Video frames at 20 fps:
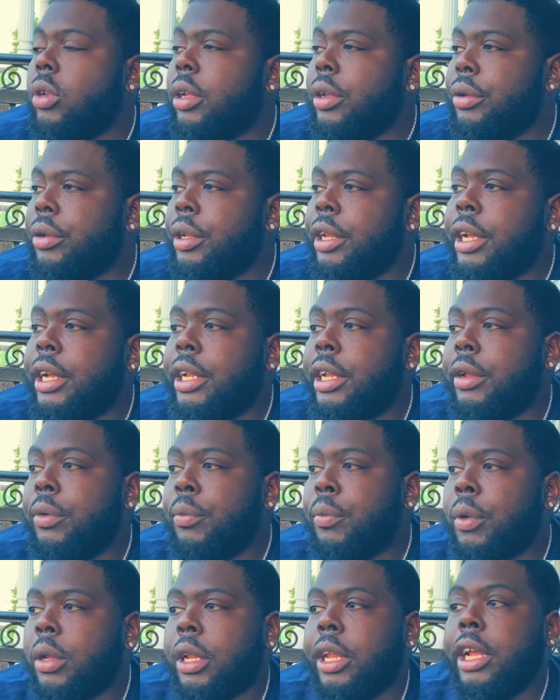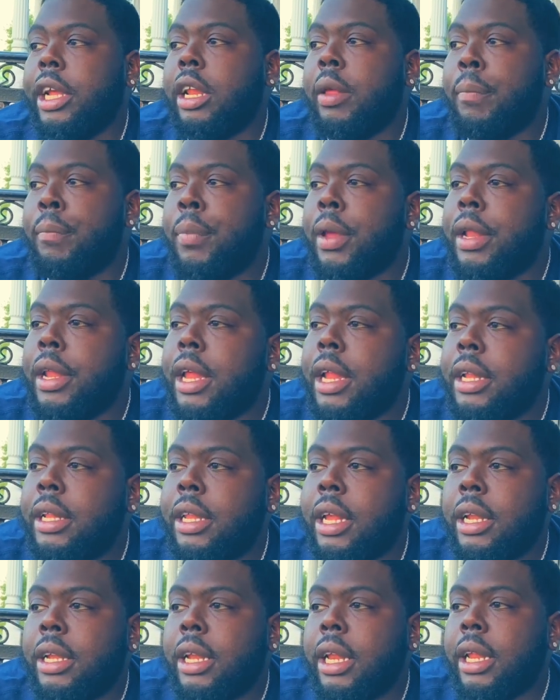nigga that been there,
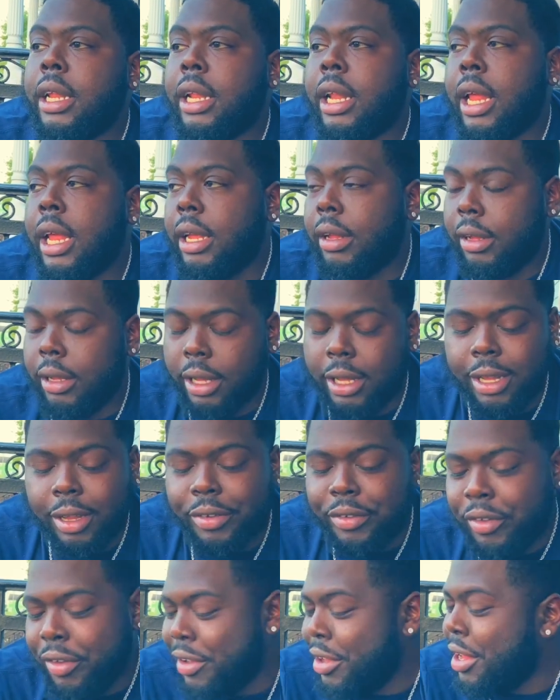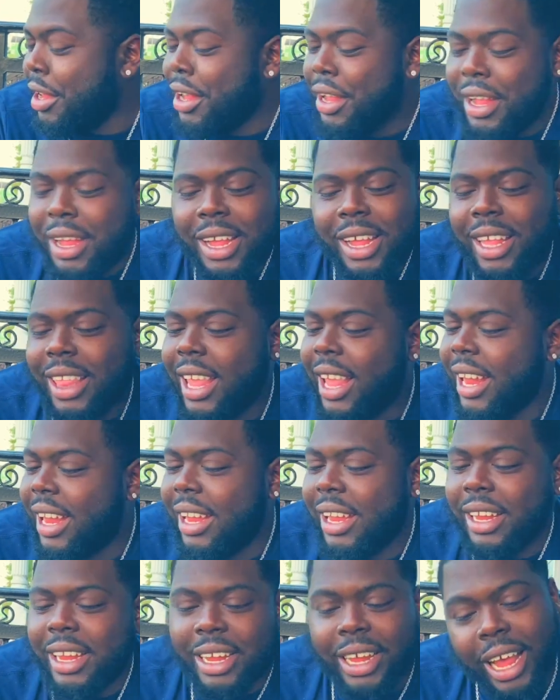done that, like...
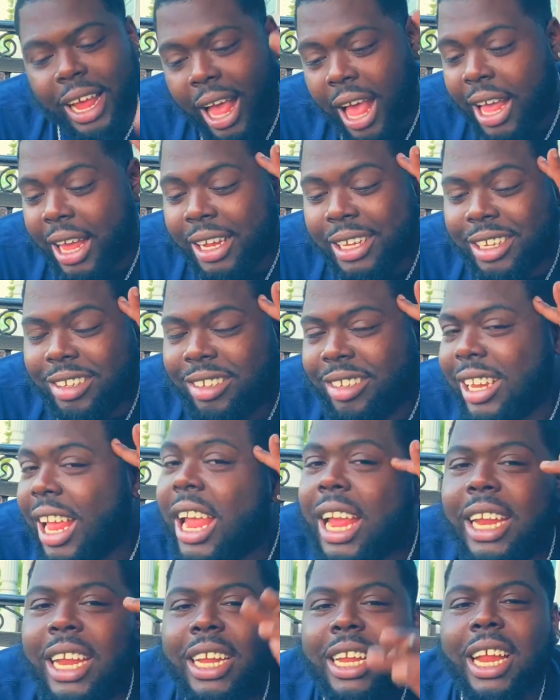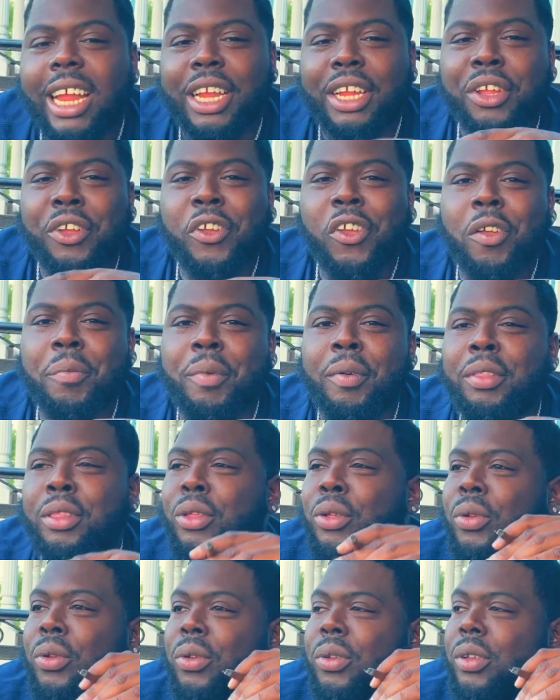And I understand it now, you hear me?
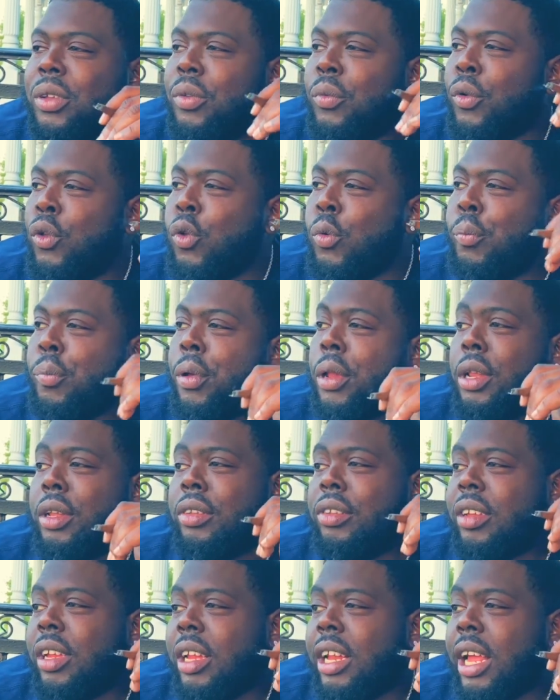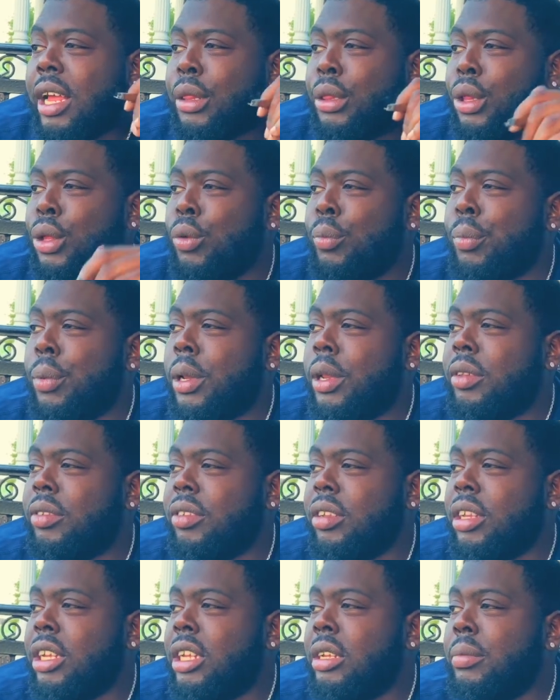So right. When you build a team, like I said, you build a
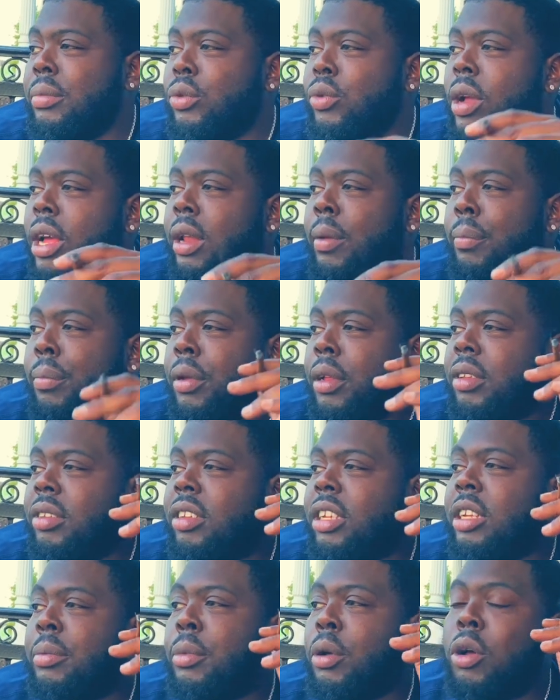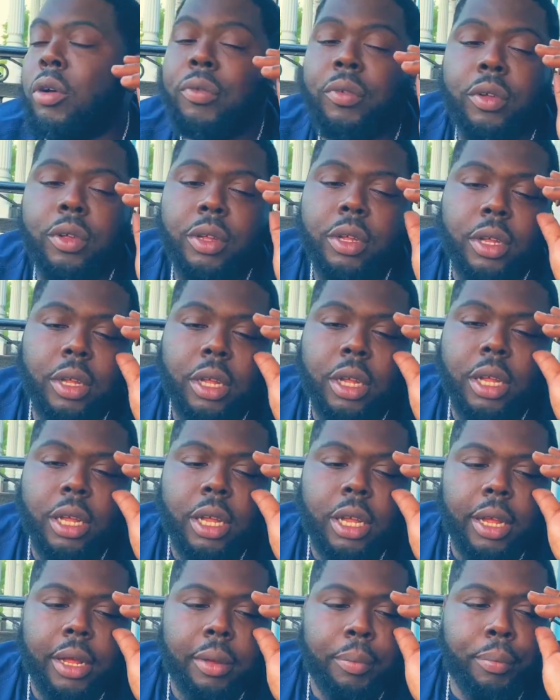team, you gotta build a team off of,
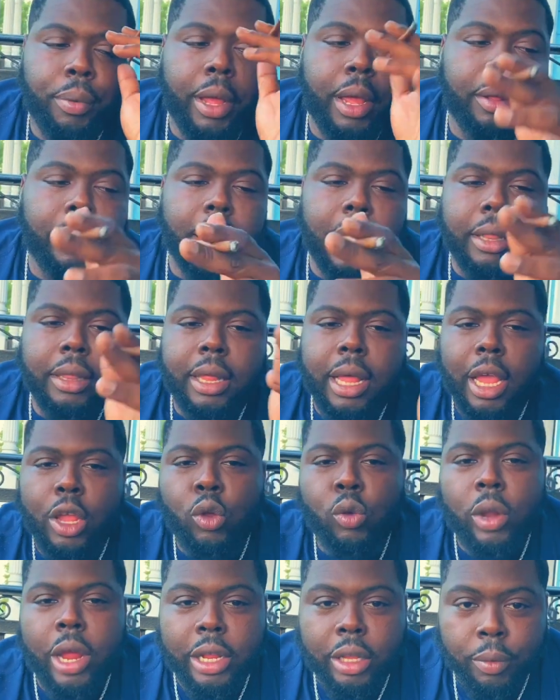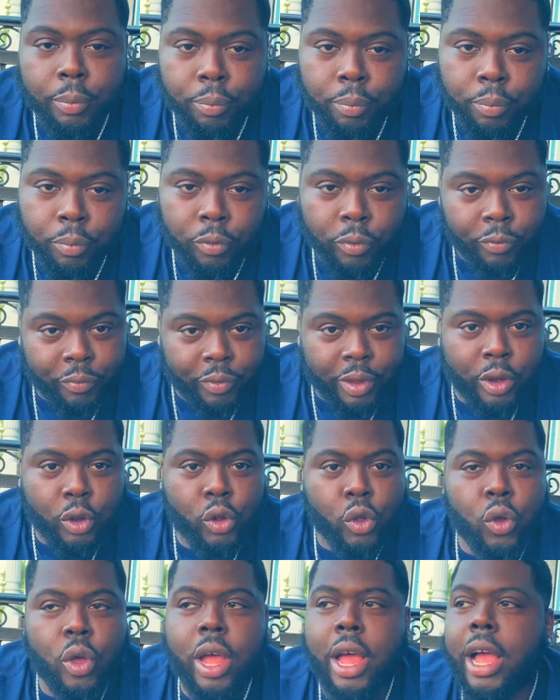bam, like, say how you like to say to
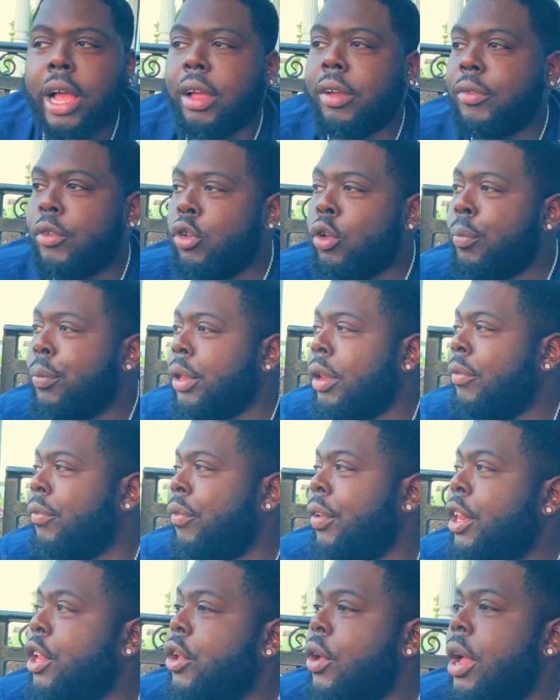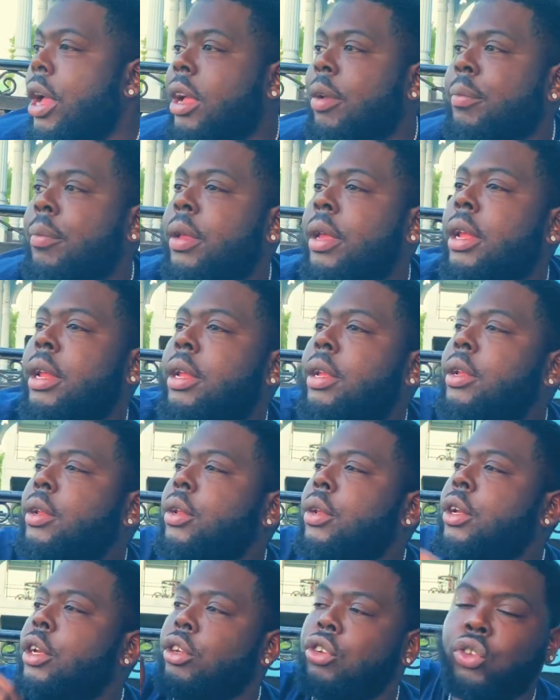your videographer, you'll be the videographer, man.
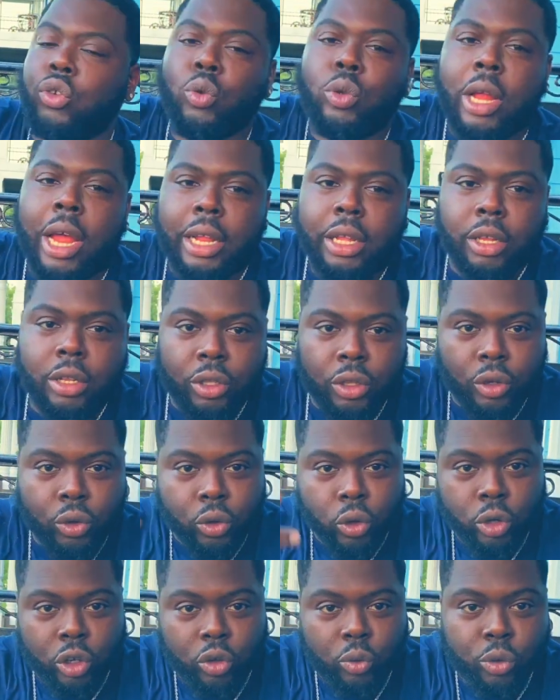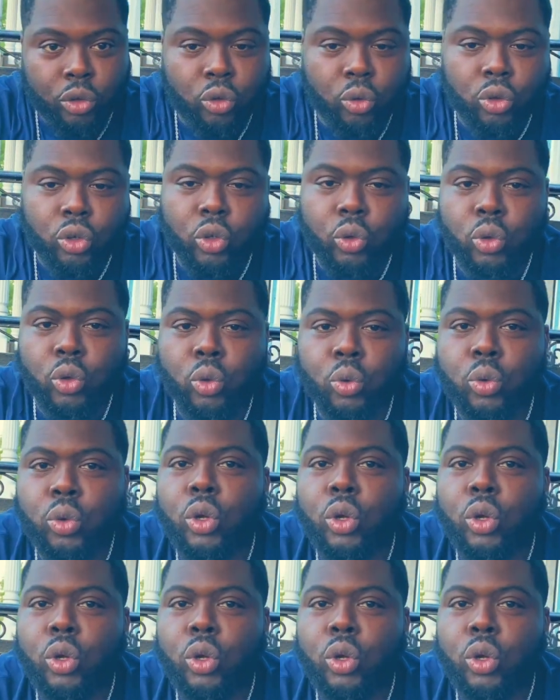Cause you like to, you know, this is what you do. We